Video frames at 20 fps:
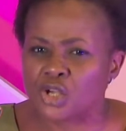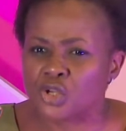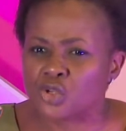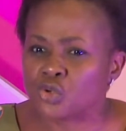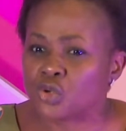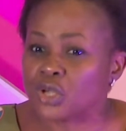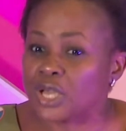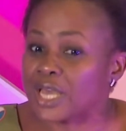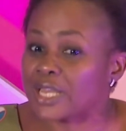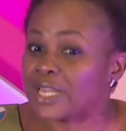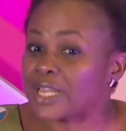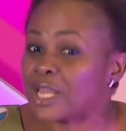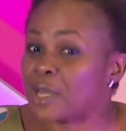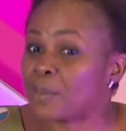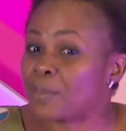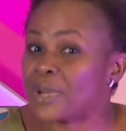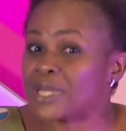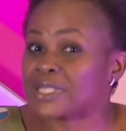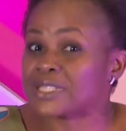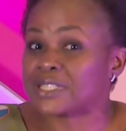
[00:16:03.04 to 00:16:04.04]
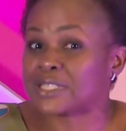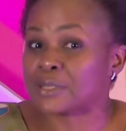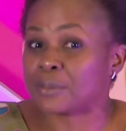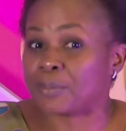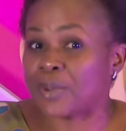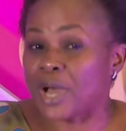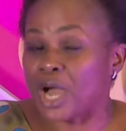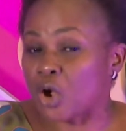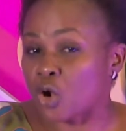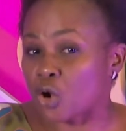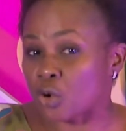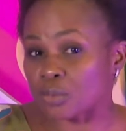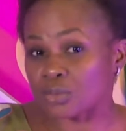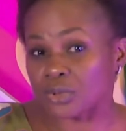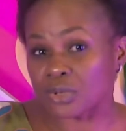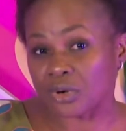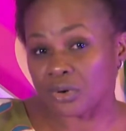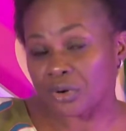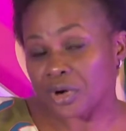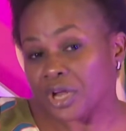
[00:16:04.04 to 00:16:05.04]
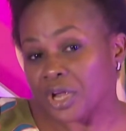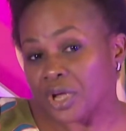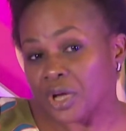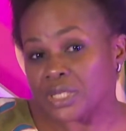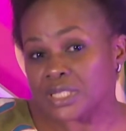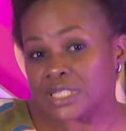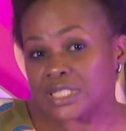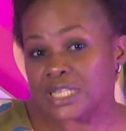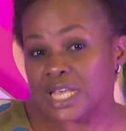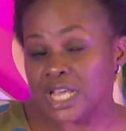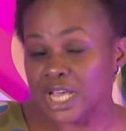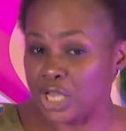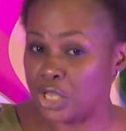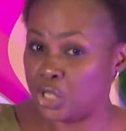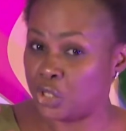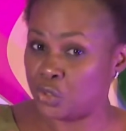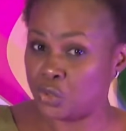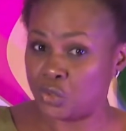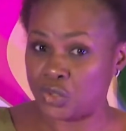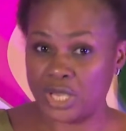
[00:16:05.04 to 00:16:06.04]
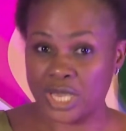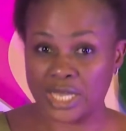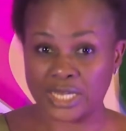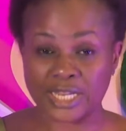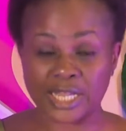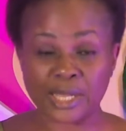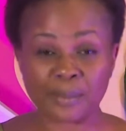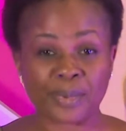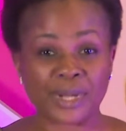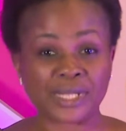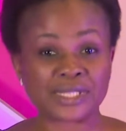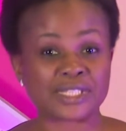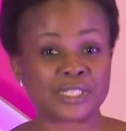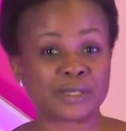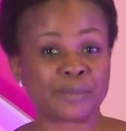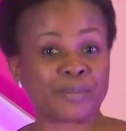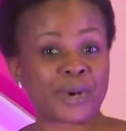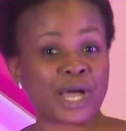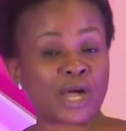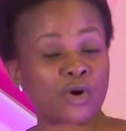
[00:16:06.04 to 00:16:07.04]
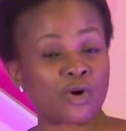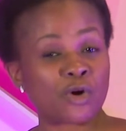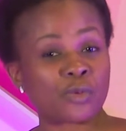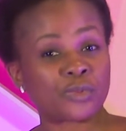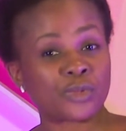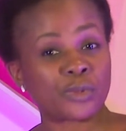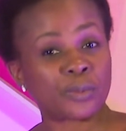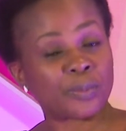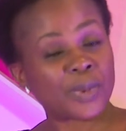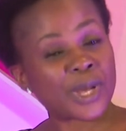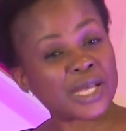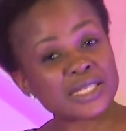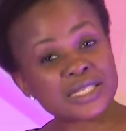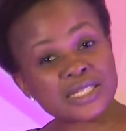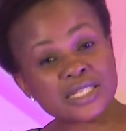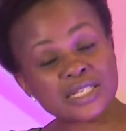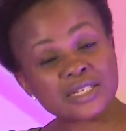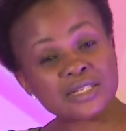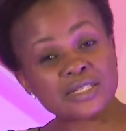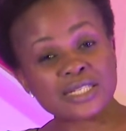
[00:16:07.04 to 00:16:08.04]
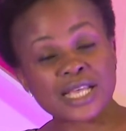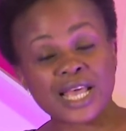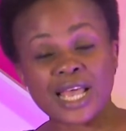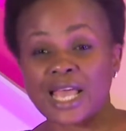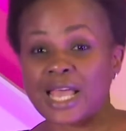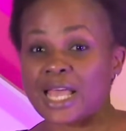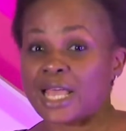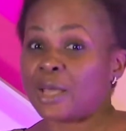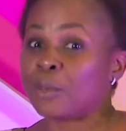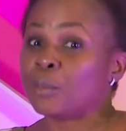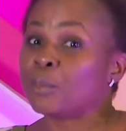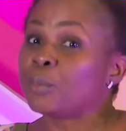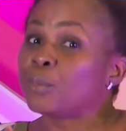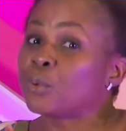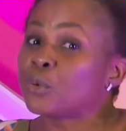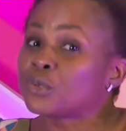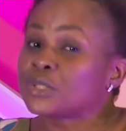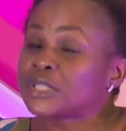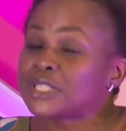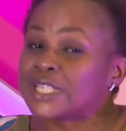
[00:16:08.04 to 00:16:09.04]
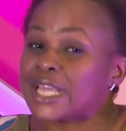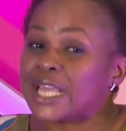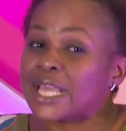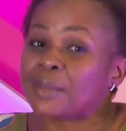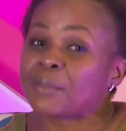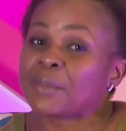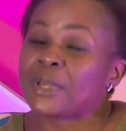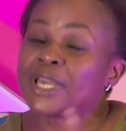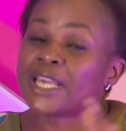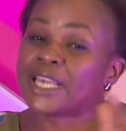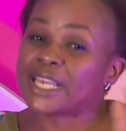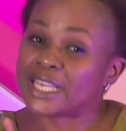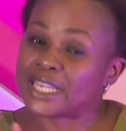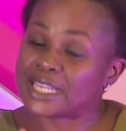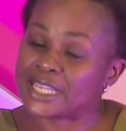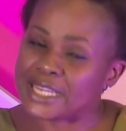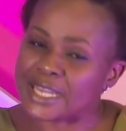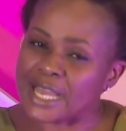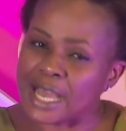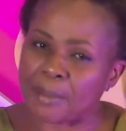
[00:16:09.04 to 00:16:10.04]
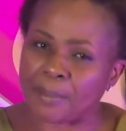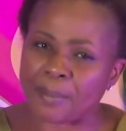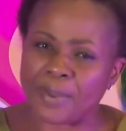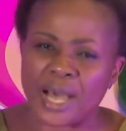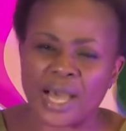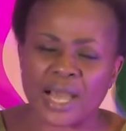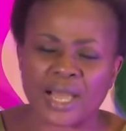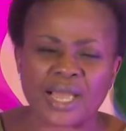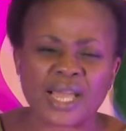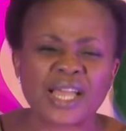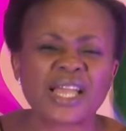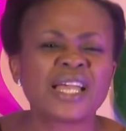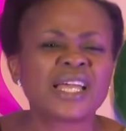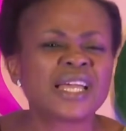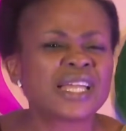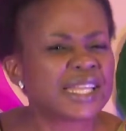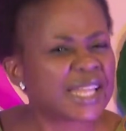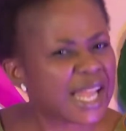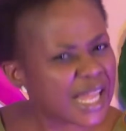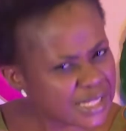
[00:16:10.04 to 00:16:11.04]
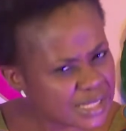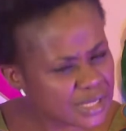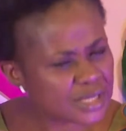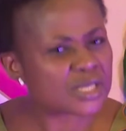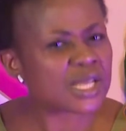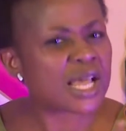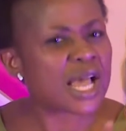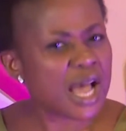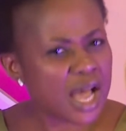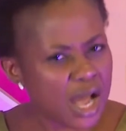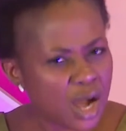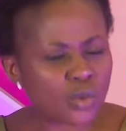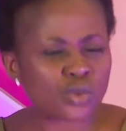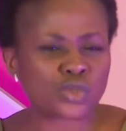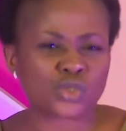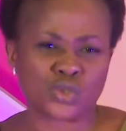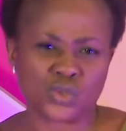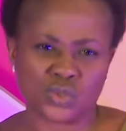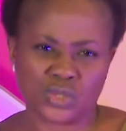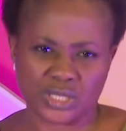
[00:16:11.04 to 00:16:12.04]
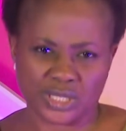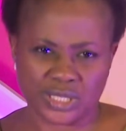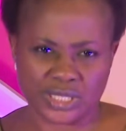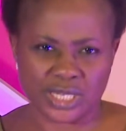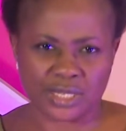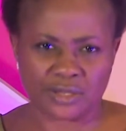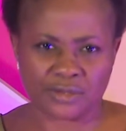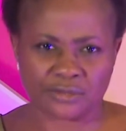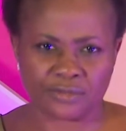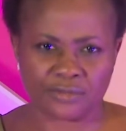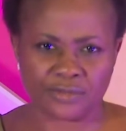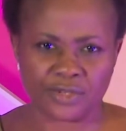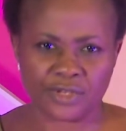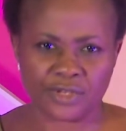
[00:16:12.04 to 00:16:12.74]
You can help Auntie pack up the crayons. You can help Auntie pack up the pencils and put them in their pack. That's how to serve.